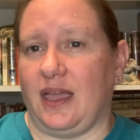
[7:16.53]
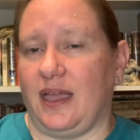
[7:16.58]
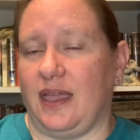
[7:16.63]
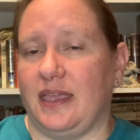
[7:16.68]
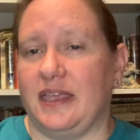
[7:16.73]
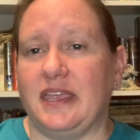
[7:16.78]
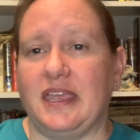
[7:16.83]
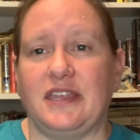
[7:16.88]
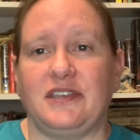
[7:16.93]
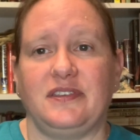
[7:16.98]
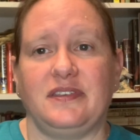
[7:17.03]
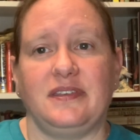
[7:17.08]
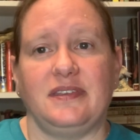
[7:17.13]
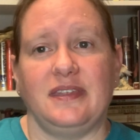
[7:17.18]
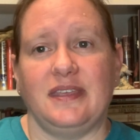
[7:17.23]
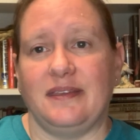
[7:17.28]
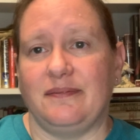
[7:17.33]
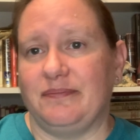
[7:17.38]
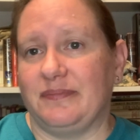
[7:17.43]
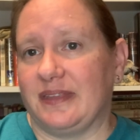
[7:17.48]

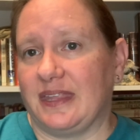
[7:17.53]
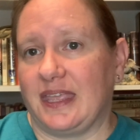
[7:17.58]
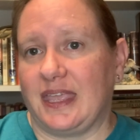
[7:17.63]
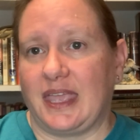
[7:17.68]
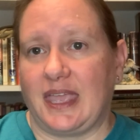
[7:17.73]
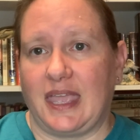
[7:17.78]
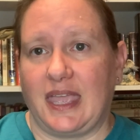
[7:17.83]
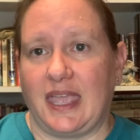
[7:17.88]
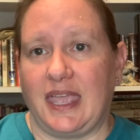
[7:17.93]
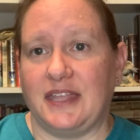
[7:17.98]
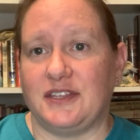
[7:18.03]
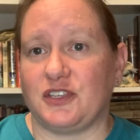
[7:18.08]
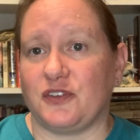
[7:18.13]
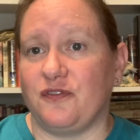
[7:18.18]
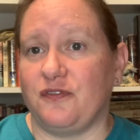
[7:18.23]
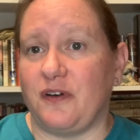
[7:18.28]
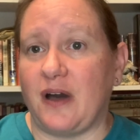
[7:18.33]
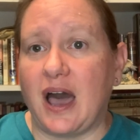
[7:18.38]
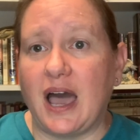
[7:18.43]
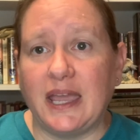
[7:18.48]
it's a
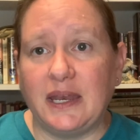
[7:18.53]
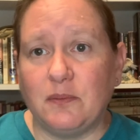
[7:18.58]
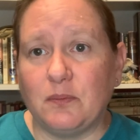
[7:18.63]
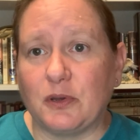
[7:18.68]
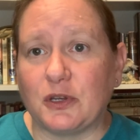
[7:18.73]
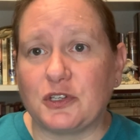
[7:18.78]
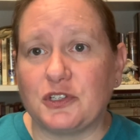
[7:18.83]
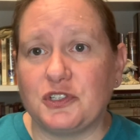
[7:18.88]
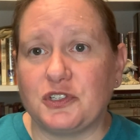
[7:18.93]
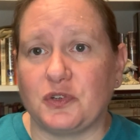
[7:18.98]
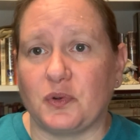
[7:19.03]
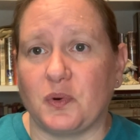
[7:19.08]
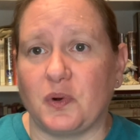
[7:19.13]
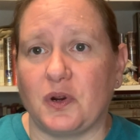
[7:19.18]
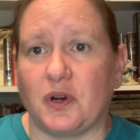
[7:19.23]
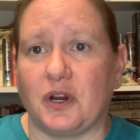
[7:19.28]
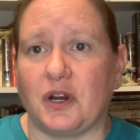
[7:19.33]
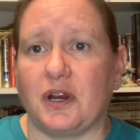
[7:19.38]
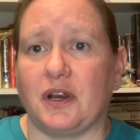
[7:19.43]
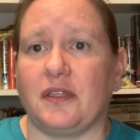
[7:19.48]
fine
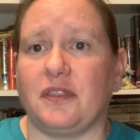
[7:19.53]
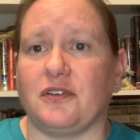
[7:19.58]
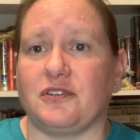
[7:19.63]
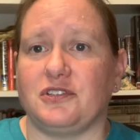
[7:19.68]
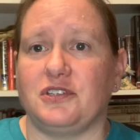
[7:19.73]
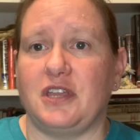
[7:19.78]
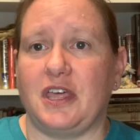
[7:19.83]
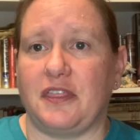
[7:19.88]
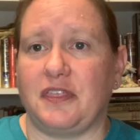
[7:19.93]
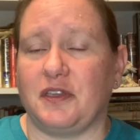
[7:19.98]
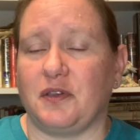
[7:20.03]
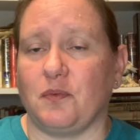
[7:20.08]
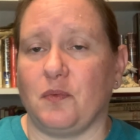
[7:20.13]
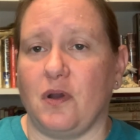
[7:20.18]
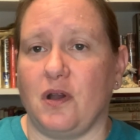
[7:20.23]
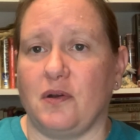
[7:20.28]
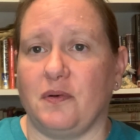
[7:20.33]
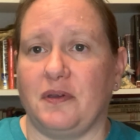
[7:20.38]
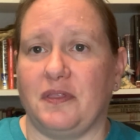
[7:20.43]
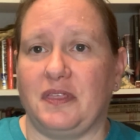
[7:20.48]
bookstore. There's nothing
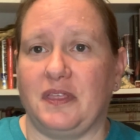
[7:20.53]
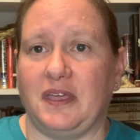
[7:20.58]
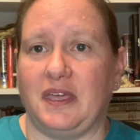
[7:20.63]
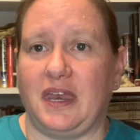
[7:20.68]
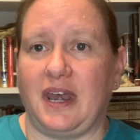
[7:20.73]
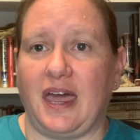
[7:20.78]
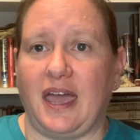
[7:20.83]
wrong with it.